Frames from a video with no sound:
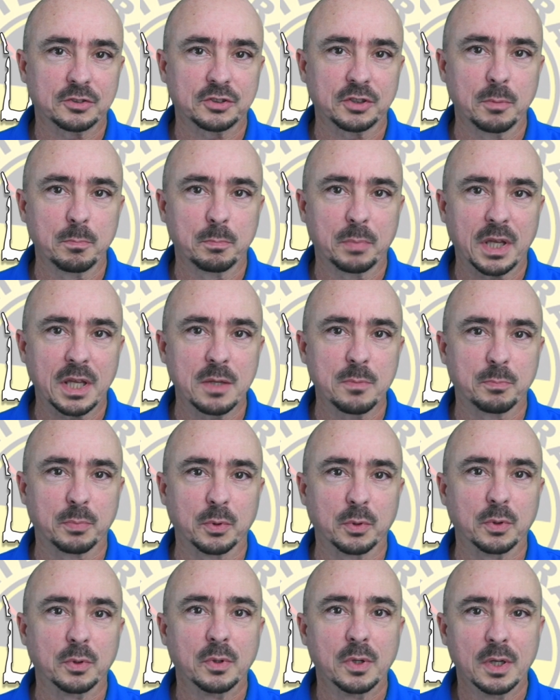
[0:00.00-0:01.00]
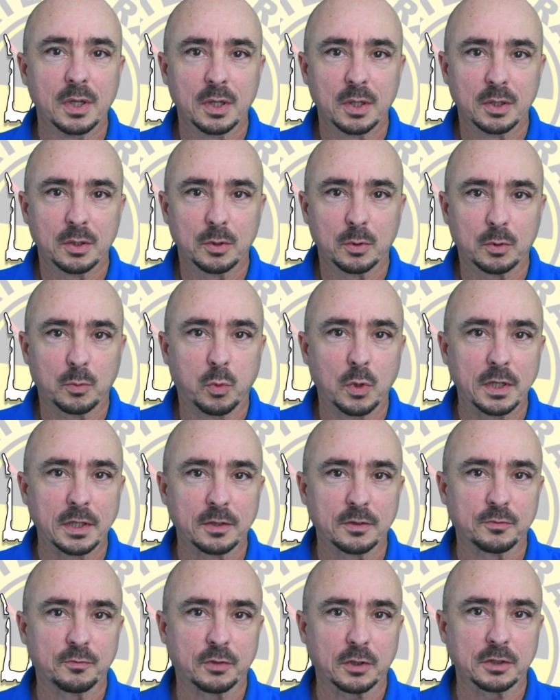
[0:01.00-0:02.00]
some people when
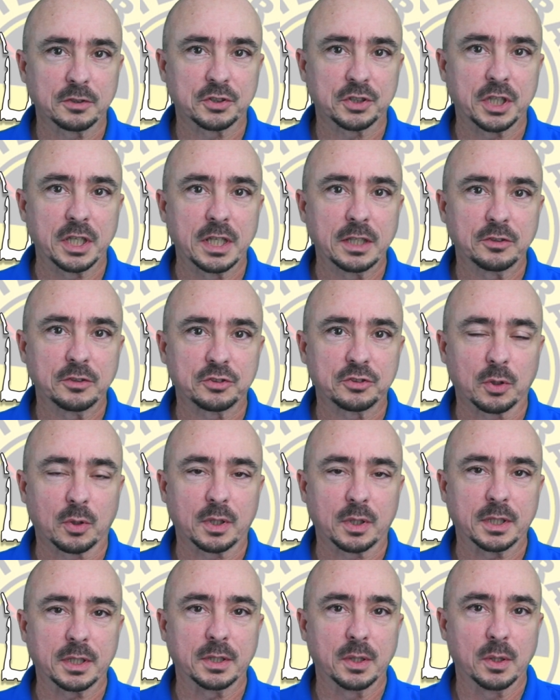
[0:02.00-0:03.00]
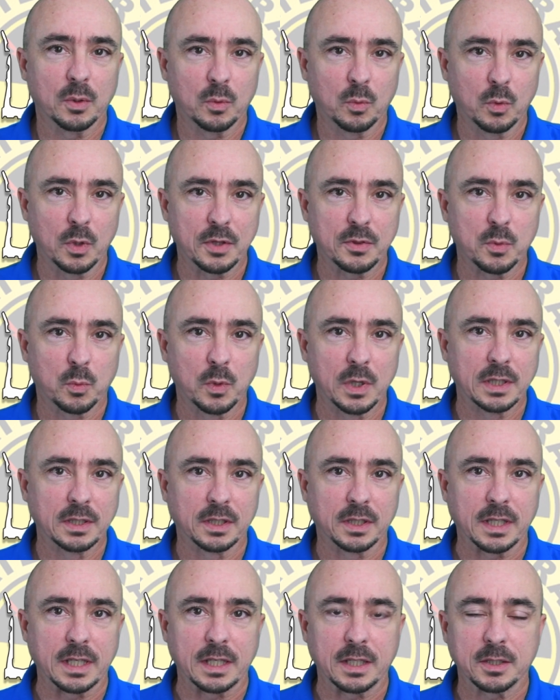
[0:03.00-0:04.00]
they're first getting started with
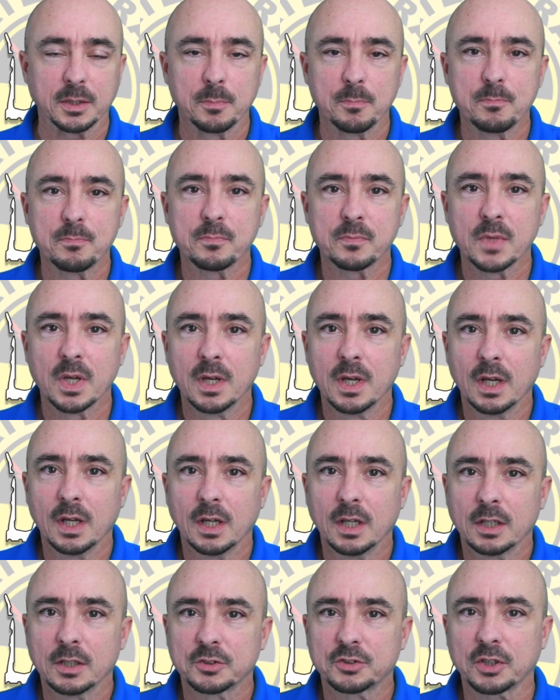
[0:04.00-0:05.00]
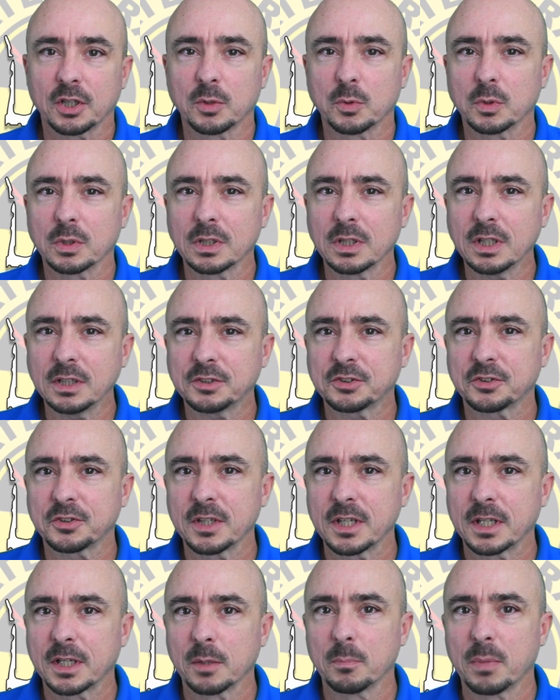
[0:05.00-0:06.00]
Winlink. So let's
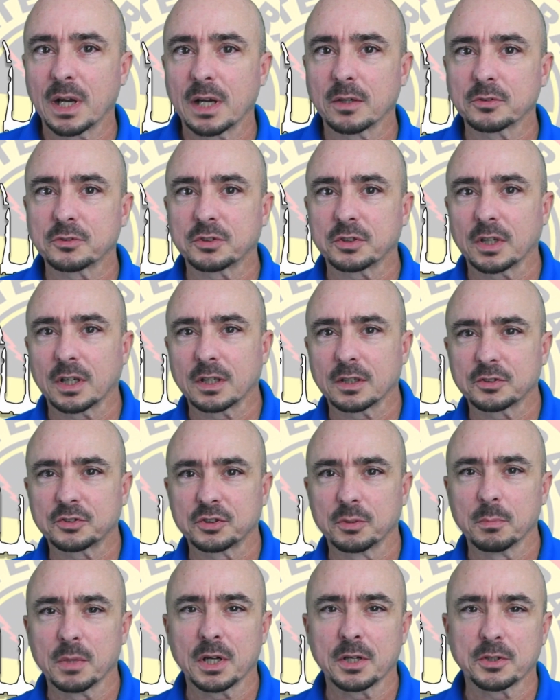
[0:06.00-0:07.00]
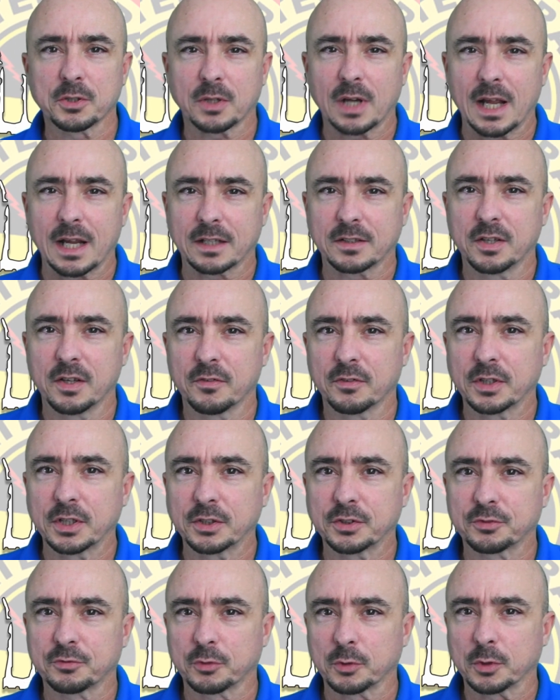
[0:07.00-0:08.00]
think about uh, some other
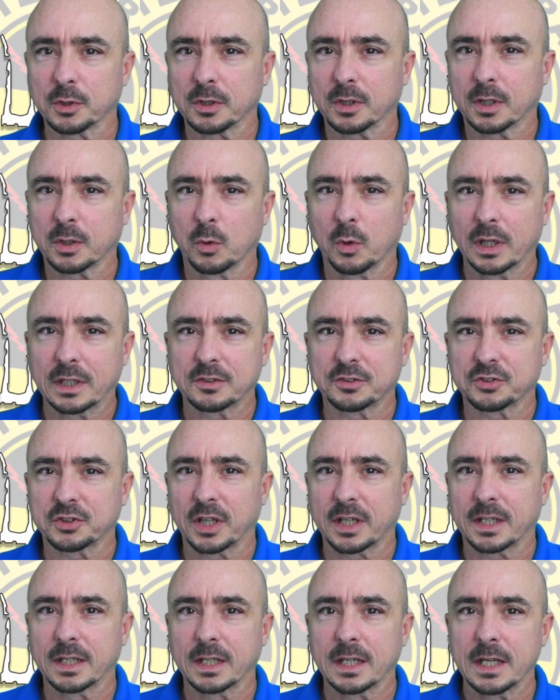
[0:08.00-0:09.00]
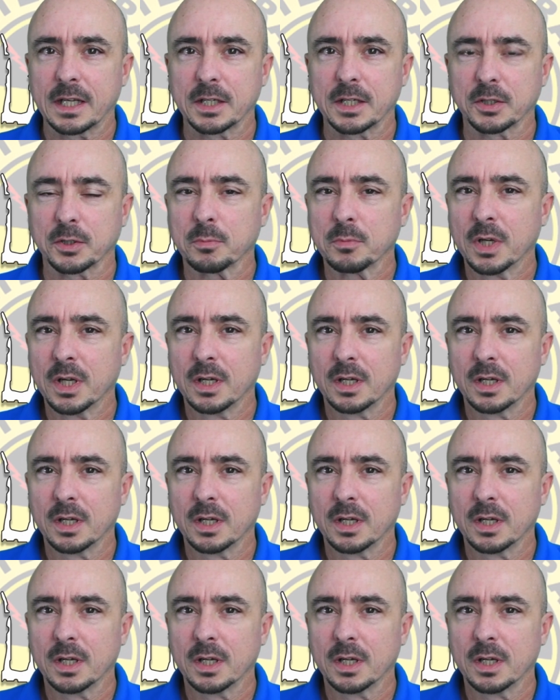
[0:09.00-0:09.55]
activities for a quick second here.